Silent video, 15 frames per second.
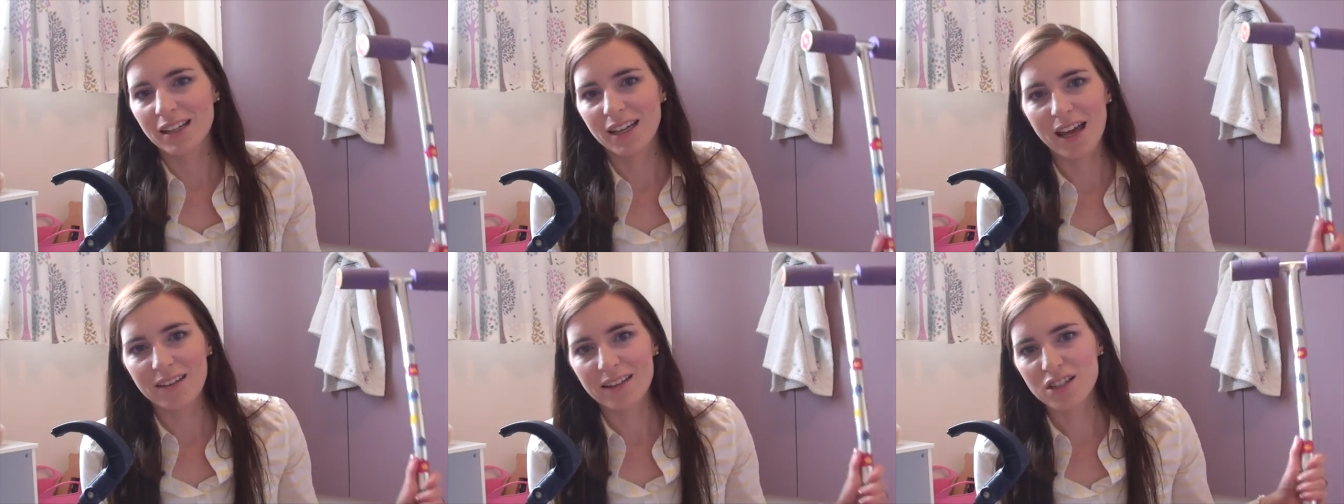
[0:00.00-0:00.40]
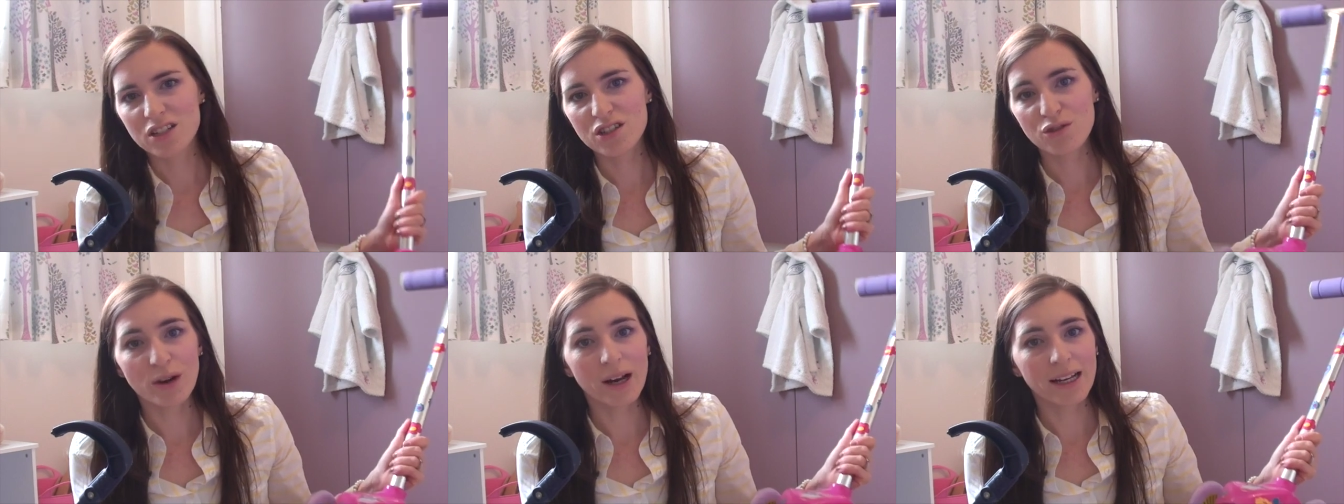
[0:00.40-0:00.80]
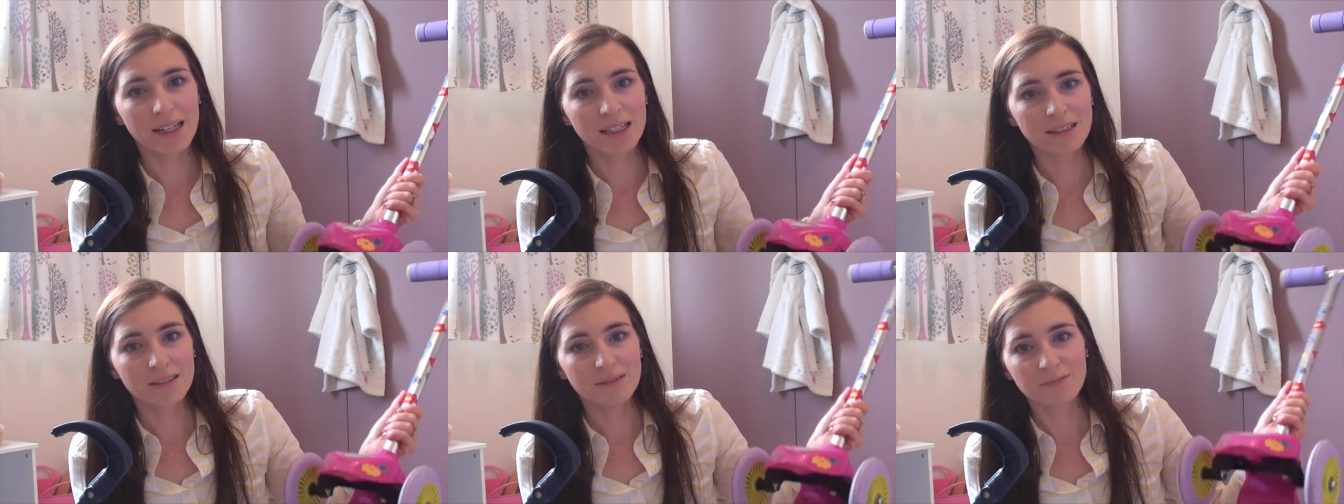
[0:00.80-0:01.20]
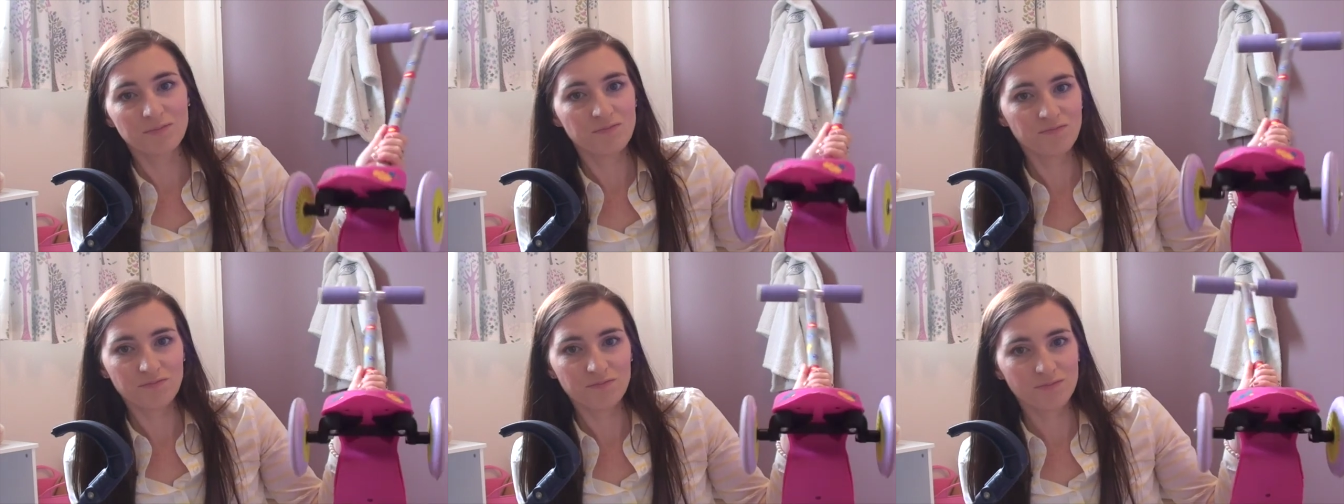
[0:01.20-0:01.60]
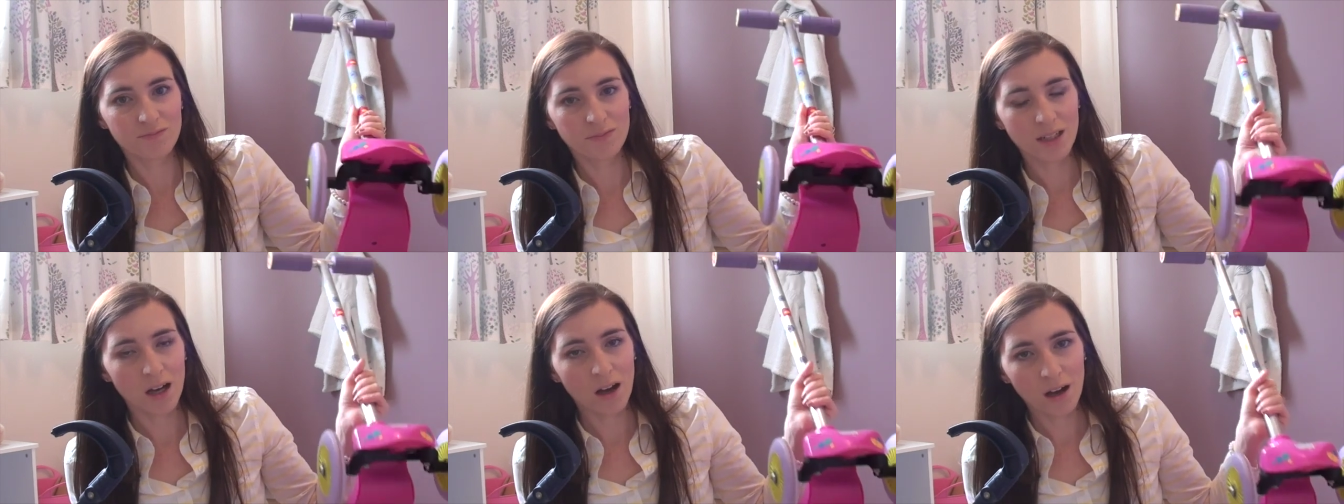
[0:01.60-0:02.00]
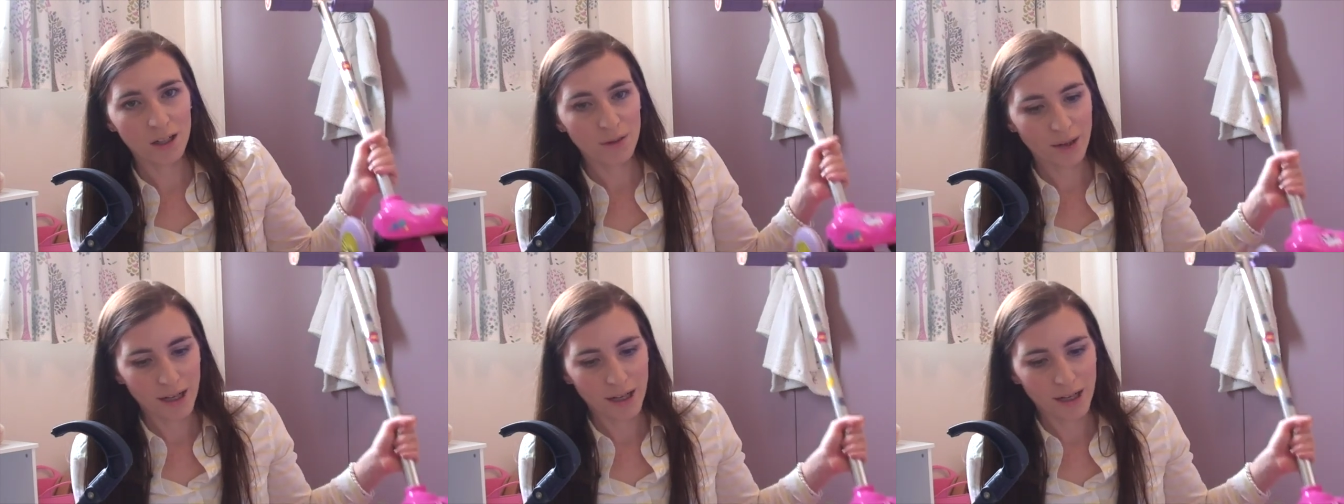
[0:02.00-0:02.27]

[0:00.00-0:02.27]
yeah, they're just great and highly